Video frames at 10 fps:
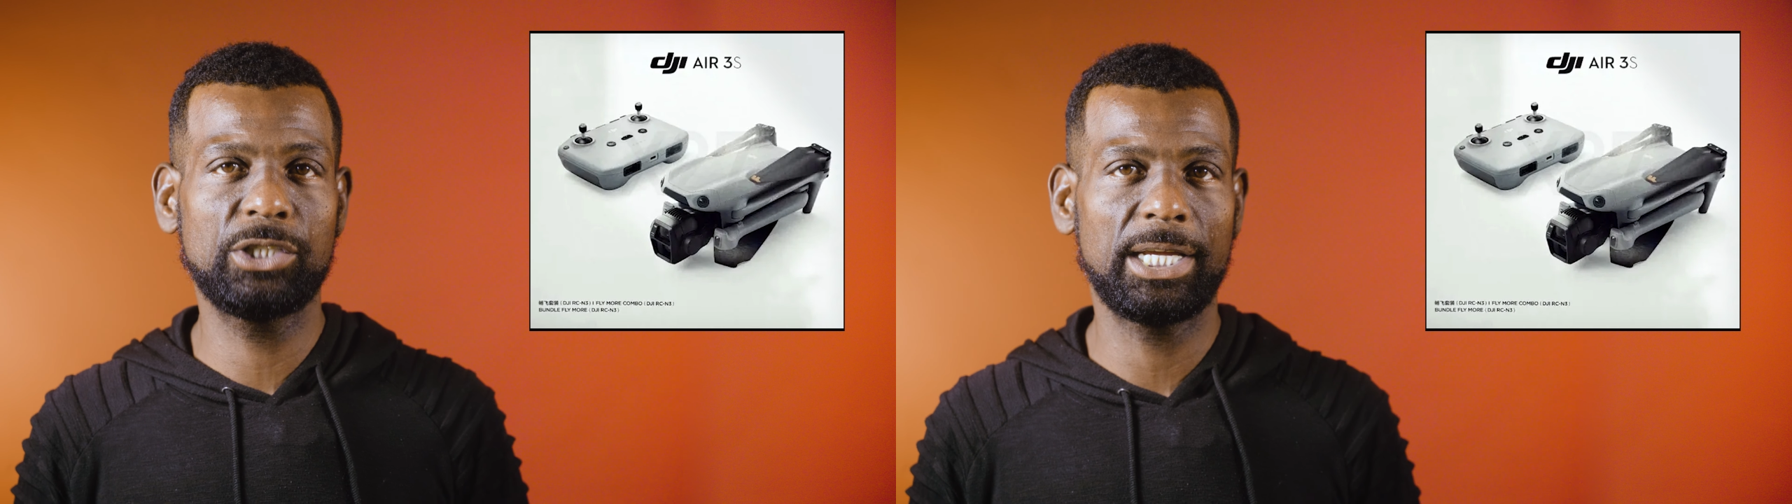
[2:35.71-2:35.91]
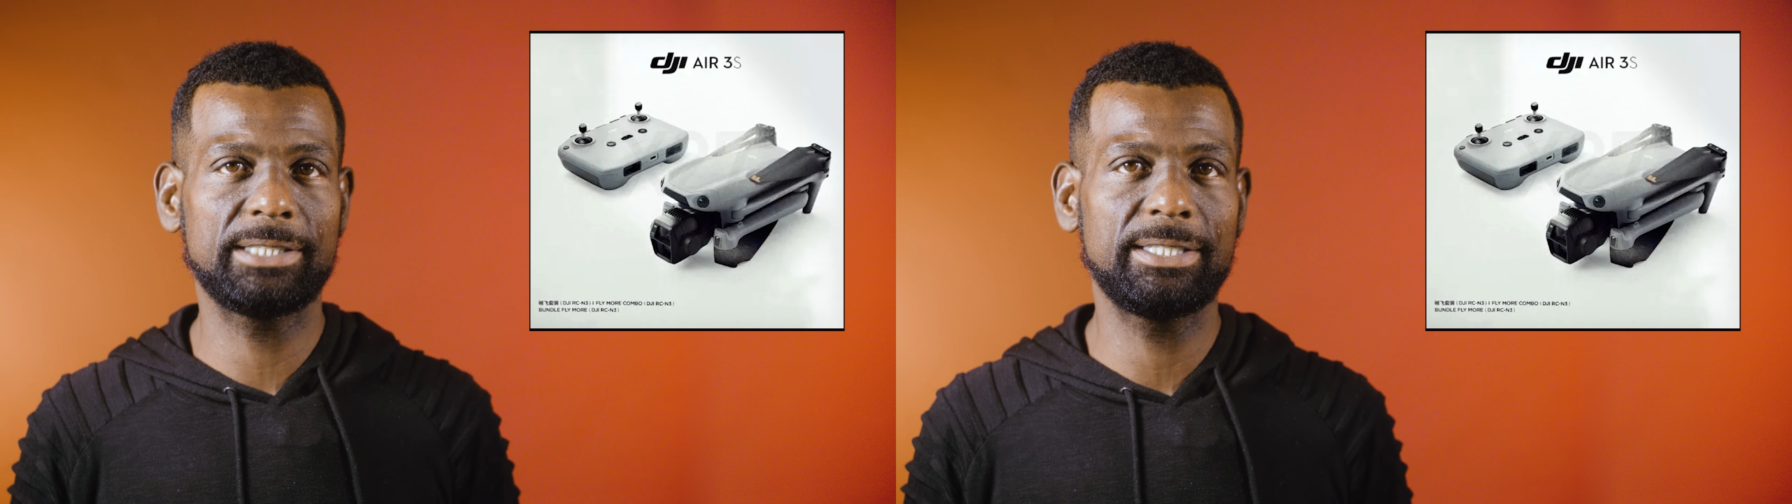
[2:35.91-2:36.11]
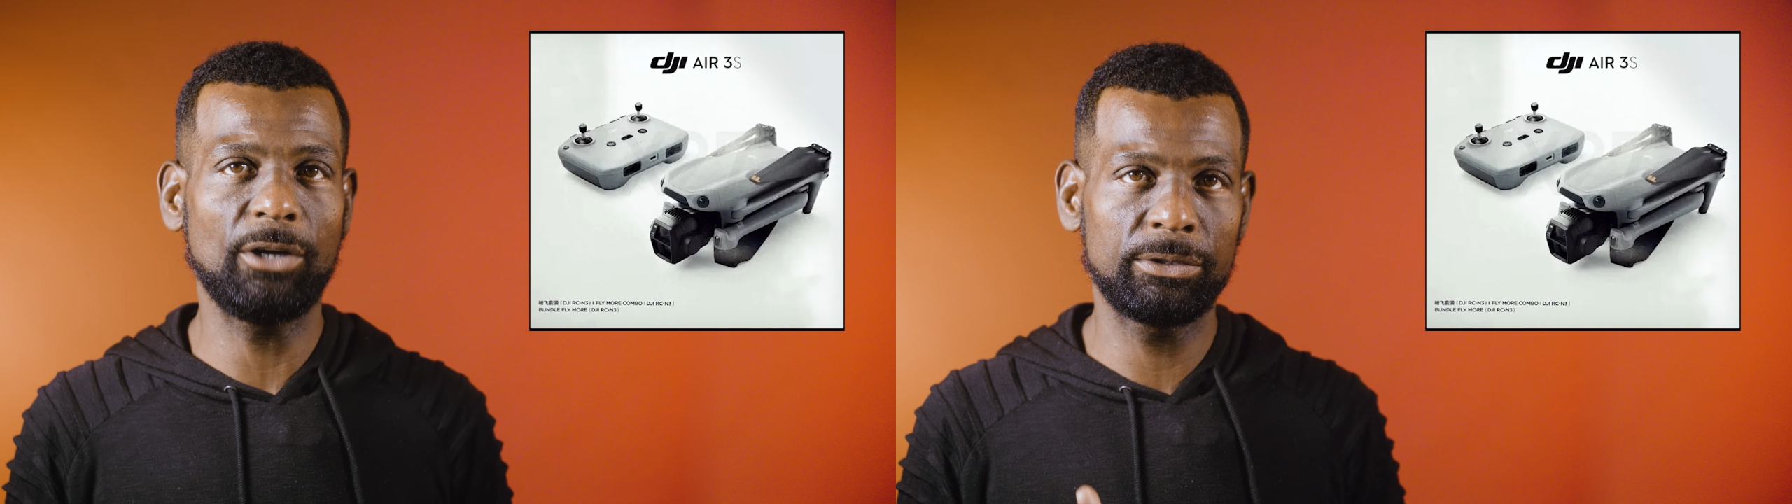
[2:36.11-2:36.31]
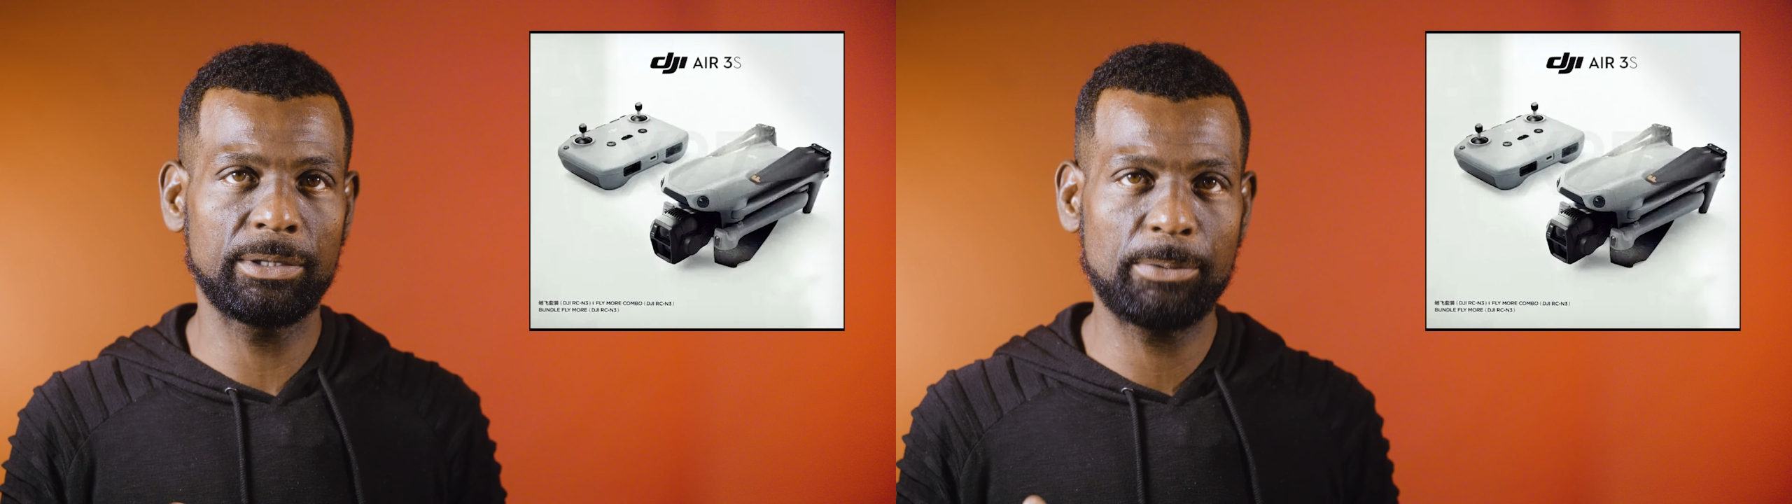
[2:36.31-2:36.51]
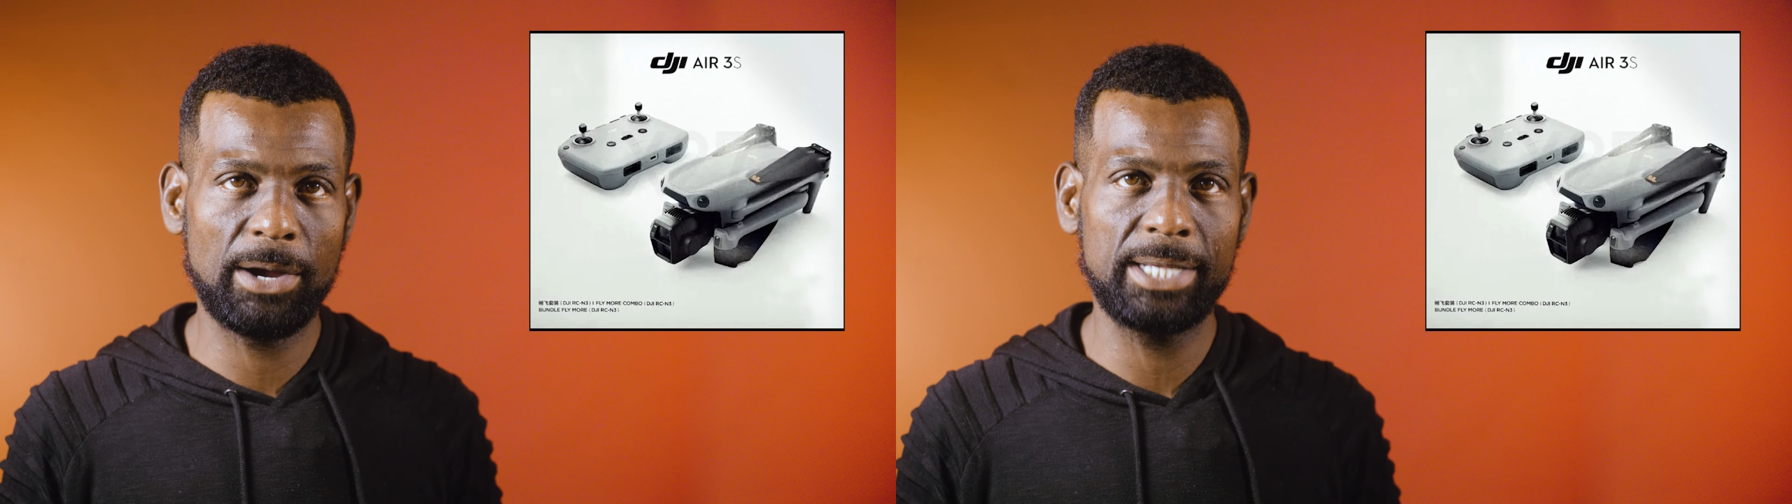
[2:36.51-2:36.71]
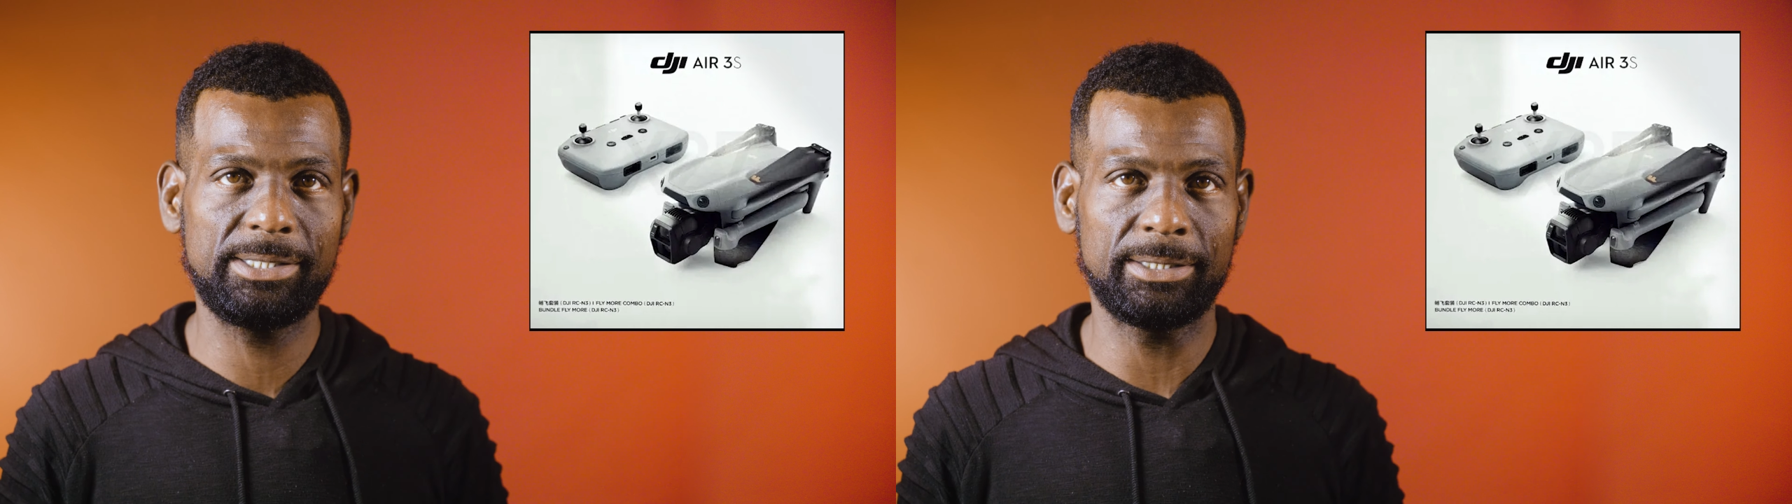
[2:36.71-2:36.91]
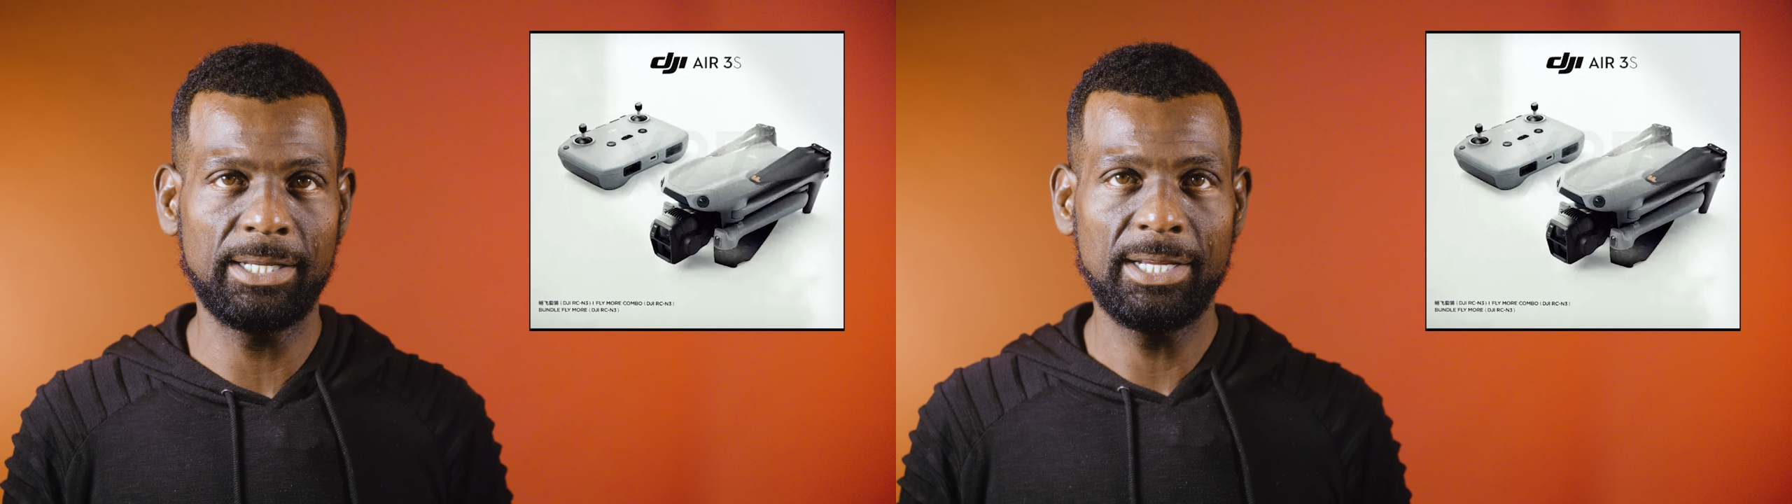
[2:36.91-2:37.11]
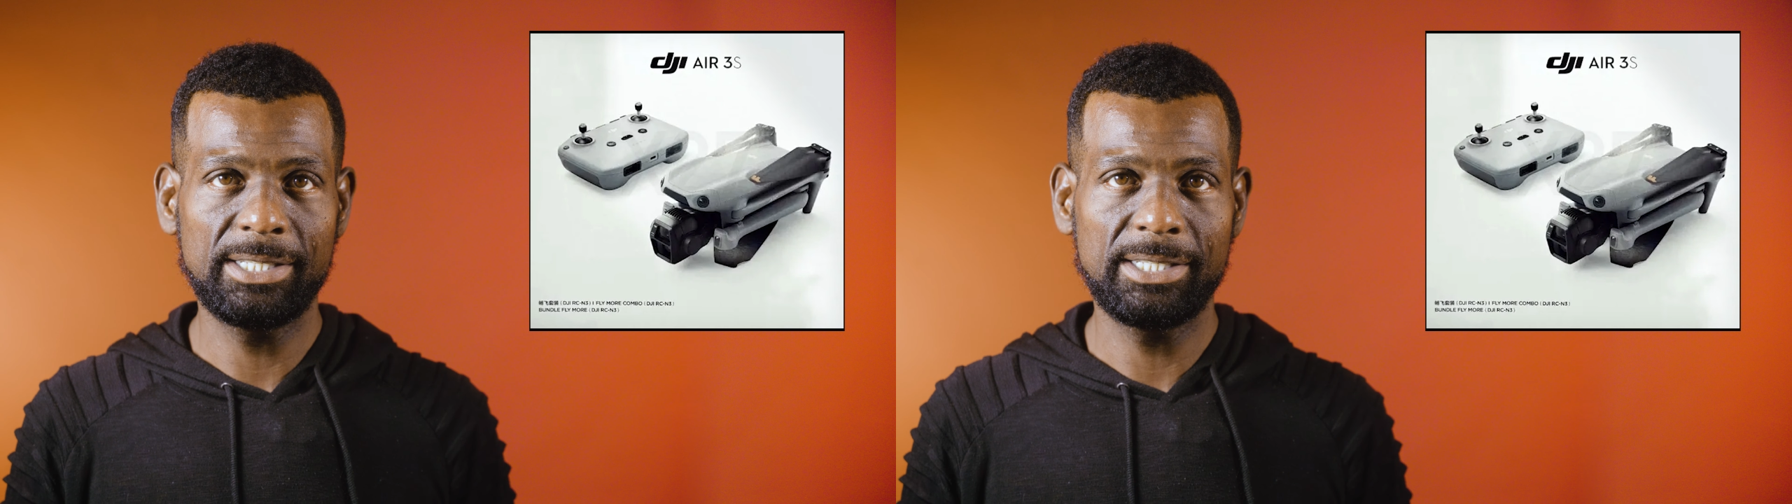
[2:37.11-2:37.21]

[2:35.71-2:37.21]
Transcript: checked on the pricing,